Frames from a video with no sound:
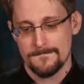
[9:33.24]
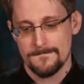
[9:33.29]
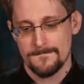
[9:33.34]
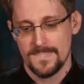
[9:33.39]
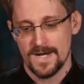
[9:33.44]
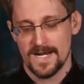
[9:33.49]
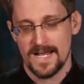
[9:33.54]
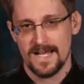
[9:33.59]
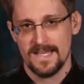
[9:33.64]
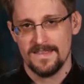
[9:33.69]

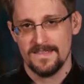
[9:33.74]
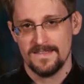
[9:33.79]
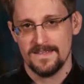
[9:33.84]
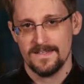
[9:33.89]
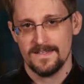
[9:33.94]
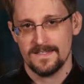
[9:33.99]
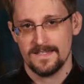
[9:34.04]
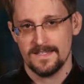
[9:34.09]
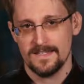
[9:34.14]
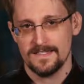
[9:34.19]
But I
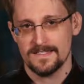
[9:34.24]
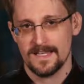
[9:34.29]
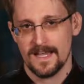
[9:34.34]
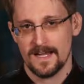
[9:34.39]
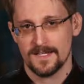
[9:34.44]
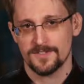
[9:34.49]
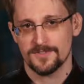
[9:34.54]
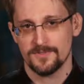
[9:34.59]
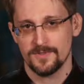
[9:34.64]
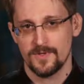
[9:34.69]
think he's
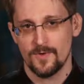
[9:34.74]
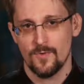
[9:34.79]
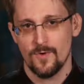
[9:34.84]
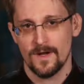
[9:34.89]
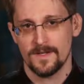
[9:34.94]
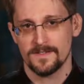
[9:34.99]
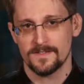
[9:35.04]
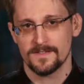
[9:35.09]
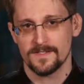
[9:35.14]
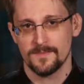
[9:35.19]
actually
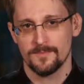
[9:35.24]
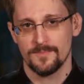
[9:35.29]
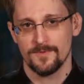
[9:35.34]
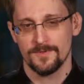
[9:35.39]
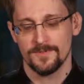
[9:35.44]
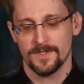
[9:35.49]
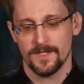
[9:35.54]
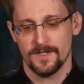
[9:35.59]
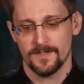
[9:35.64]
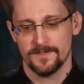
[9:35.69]
quite
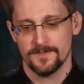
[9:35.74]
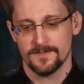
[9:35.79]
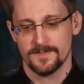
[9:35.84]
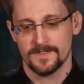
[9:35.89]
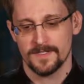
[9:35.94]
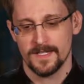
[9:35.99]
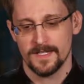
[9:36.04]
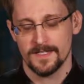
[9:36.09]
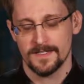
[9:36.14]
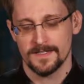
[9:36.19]
simple to
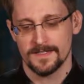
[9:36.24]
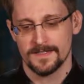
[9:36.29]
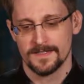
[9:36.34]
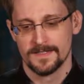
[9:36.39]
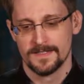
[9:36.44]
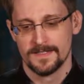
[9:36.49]
understand.